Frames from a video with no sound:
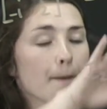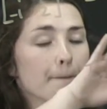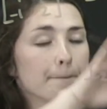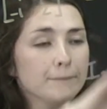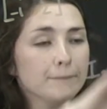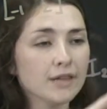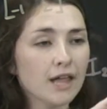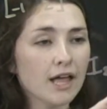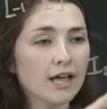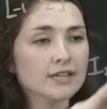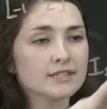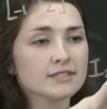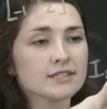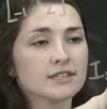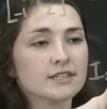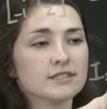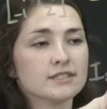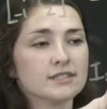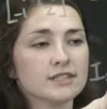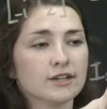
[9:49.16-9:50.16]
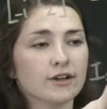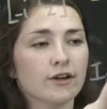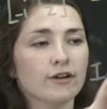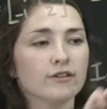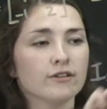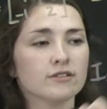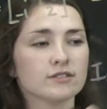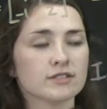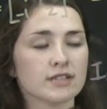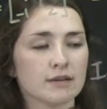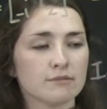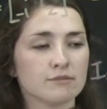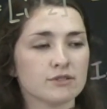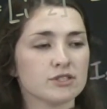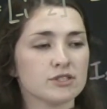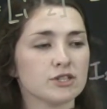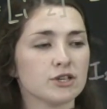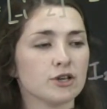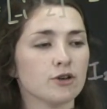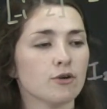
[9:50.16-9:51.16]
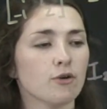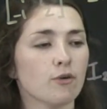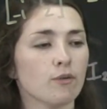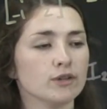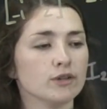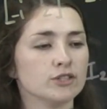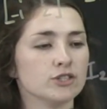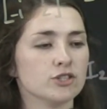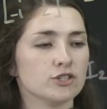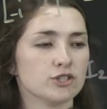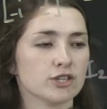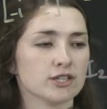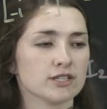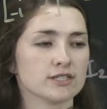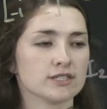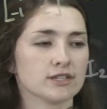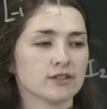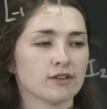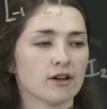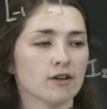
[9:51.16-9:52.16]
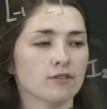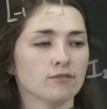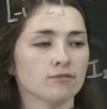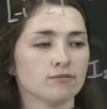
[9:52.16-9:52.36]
plus 0 times 2, which is just 0,